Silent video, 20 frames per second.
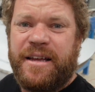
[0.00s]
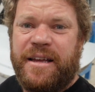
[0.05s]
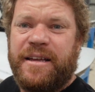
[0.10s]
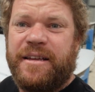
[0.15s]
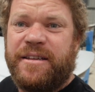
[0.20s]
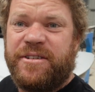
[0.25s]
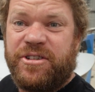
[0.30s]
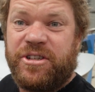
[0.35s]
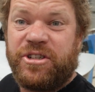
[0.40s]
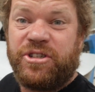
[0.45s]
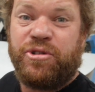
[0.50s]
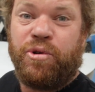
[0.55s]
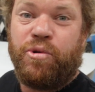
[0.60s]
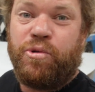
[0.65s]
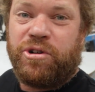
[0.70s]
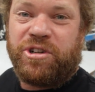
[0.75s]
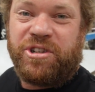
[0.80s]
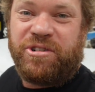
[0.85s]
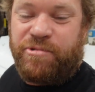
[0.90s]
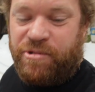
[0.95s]
it's just
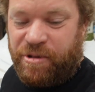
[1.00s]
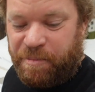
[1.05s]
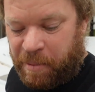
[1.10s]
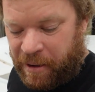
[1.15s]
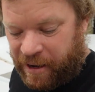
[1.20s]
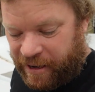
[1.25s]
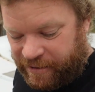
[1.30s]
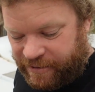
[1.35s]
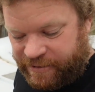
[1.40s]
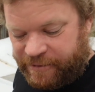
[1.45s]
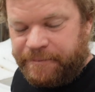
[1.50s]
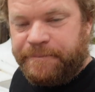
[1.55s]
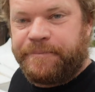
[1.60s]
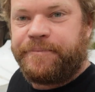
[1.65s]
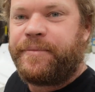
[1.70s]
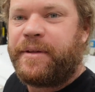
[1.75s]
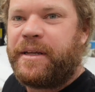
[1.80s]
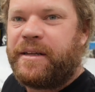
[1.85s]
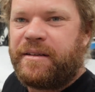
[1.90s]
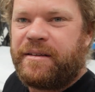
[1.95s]
torched all the paint.
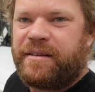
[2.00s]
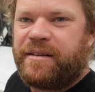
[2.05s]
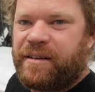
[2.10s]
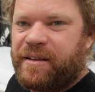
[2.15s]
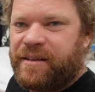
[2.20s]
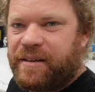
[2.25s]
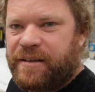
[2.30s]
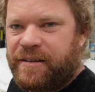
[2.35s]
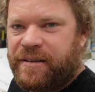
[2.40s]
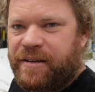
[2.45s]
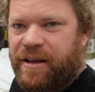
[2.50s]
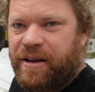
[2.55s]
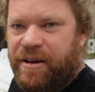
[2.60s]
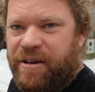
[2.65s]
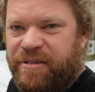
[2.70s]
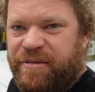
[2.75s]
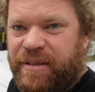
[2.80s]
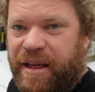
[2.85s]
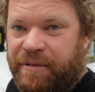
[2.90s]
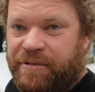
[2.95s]
So
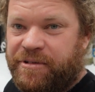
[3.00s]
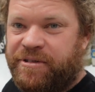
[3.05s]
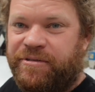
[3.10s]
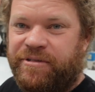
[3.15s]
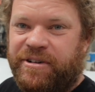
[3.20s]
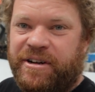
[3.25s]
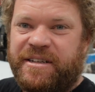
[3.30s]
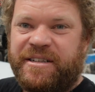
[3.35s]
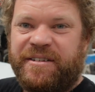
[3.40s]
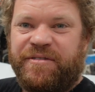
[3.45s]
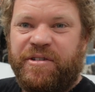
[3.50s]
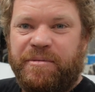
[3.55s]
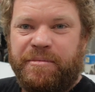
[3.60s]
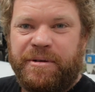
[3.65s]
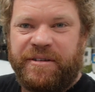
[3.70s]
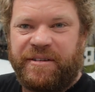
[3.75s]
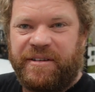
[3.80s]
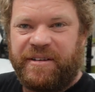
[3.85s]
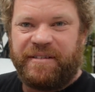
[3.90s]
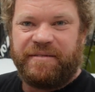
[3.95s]
that was the reason. If you
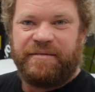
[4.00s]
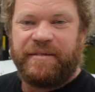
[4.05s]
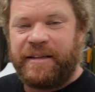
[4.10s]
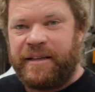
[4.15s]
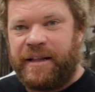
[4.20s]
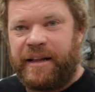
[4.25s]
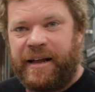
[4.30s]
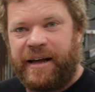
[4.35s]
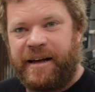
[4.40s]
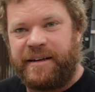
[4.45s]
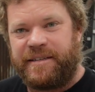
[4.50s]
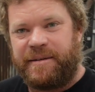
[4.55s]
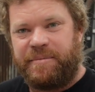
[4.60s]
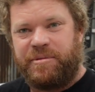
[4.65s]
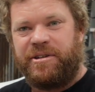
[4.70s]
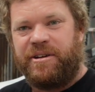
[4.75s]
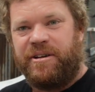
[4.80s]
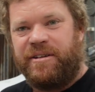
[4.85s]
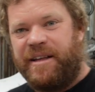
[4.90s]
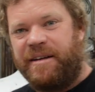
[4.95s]
missed it in the last
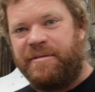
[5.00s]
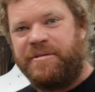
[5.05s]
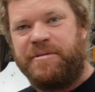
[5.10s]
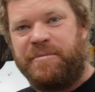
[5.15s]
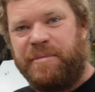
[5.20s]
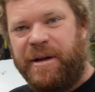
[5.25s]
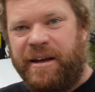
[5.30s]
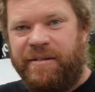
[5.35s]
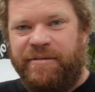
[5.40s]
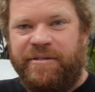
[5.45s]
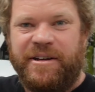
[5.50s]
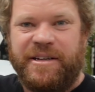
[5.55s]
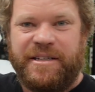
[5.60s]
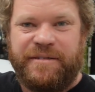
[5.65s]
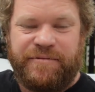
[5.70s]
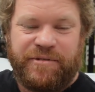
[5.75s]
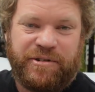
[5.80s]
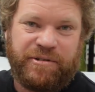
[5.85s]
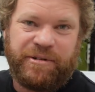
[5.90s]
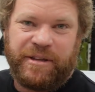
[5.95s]
episode, that was the main reason
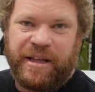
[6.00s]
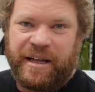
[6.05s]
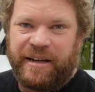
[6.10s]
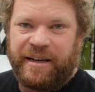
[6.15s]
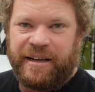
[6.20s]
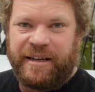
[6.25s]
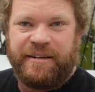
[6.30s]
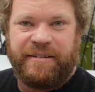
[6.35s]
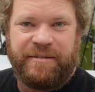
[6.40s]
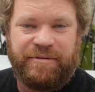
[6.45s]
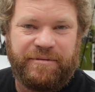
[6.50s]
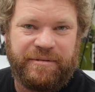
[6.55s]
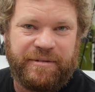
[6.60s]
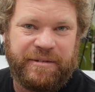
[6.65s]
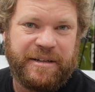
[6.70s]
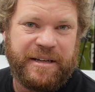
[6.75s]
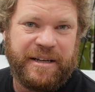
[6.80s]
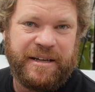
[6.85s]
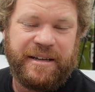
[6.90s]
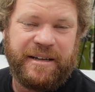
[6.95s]
for doing that lead
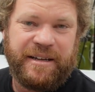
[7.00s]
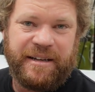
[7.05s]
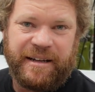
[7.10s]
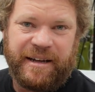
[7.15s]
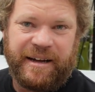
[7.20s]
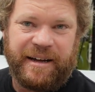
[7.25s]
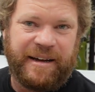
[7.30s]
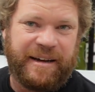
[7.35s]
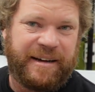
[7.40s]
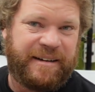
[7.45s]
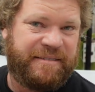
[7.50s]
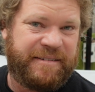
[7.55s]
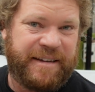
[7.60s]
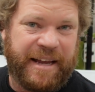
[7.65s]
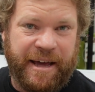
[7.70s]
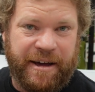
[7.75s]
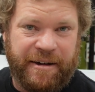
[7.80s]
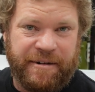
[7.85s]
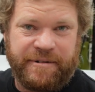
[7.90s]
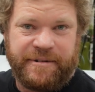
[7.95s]

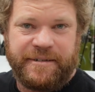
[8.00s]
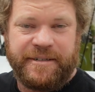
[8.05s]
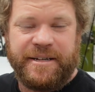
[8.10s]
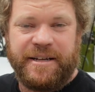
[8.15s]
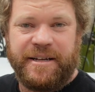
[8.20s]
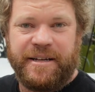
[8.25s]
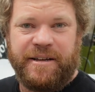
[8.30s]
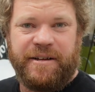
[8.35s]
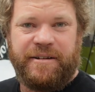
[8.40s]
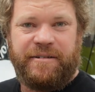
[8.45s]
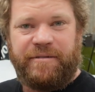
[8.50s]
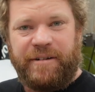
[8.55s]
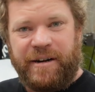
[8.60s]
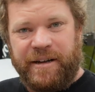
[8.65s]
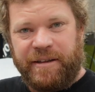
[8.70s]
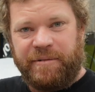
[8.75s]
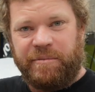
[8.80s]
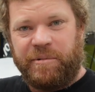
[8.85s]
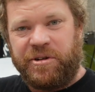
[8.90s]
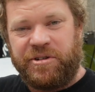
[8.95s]
now, rather
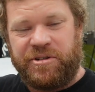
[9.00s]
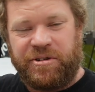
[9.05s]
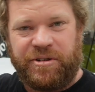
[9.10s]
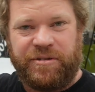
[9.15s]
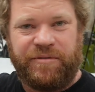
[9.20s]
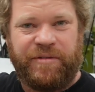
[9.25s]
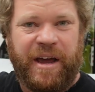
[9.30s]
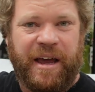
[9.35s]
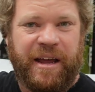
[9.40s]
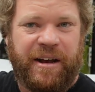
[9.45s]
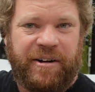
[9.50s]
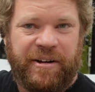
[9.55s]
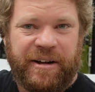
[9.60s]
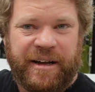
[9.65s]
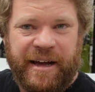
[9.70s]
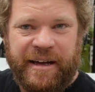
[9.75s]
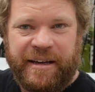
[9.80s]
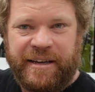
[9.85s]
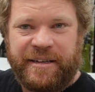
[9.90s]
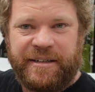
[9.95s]
than when it's on the van and I
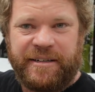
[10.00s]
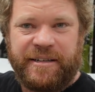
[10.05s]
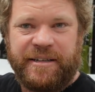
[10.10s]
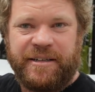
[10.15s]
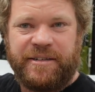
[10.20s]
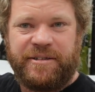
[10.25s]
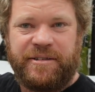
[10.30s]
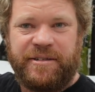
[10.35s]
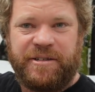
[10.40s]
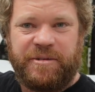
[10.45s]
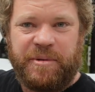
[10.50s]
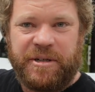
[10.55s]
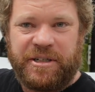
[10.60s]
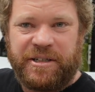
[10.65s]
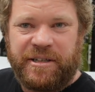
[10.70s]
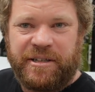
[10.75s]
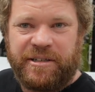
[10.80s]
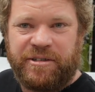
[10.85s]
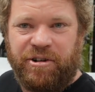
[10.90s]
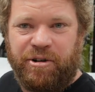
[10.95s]
can't get to these,
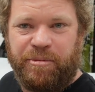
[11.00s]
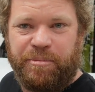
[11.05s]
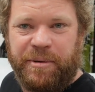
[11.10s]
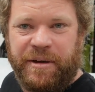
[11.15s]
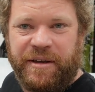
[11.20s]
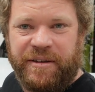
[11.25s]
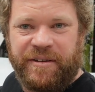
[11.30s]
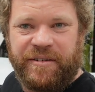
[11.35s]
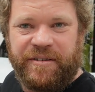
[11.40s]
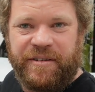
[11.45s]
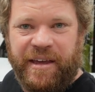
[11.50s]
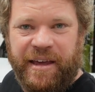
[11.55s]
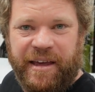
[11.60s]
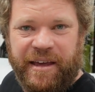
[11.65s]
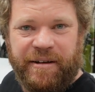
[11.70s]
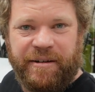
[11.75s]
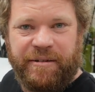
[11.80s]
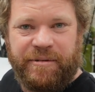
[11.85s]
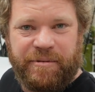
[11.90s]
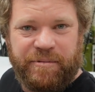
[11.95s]
especially these top pieces
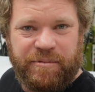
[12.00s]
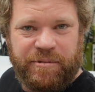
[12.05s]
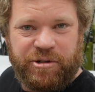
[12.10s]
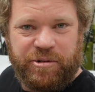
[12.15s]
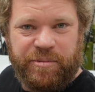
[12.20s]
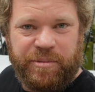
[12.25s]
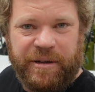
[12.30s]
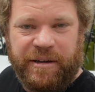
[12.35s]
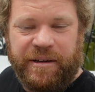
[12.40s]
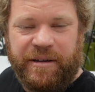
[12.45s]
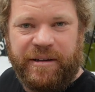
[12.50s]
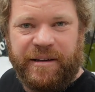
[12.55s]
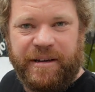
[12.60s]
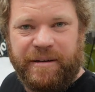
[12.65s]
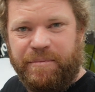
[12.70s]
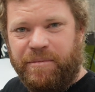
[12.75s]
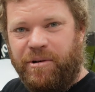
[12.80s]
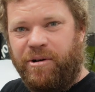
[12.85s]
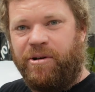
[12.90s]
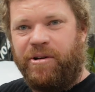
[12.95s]
here, which will be
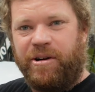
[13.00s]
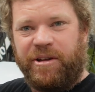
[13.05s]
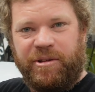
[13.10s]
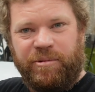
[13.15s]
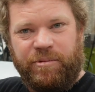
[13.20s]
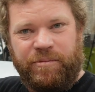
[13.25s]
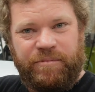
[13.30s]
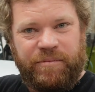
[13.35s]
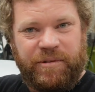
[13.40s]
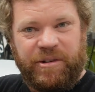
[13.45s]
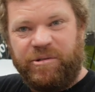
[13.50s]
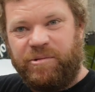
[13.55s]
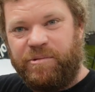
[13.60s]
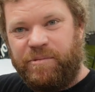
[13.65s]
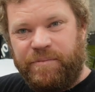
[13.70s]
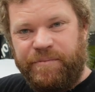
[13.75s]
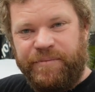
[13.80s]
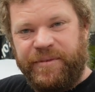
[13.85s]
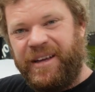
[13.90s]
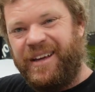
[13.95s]
in behind the little
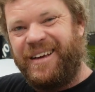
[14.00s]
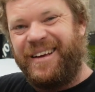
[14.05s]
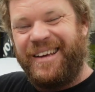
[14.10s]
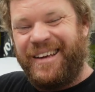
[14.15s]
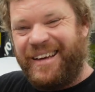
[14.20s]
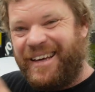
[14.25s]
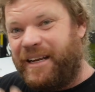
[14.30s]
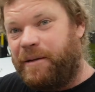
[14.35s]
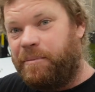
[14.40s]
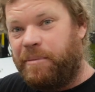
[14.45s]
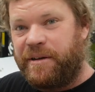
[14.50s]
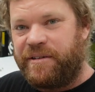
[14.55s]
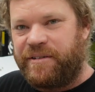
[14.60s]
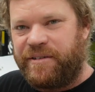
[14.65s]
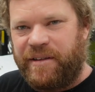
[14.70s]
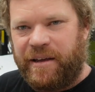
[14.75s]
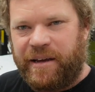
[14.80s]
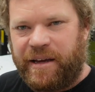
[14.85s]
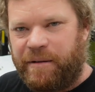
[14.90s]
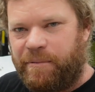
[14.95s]
inner pieces
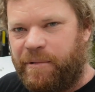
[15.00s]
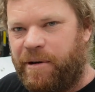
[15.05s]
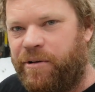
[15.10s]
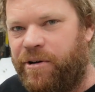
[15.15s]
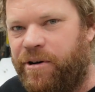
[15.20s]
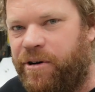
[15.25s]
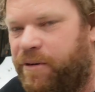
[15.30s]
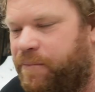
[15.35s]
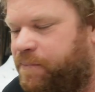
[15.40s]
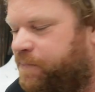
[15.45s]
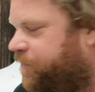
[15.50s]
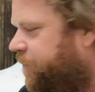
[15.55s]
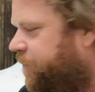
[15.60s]
that get welded on.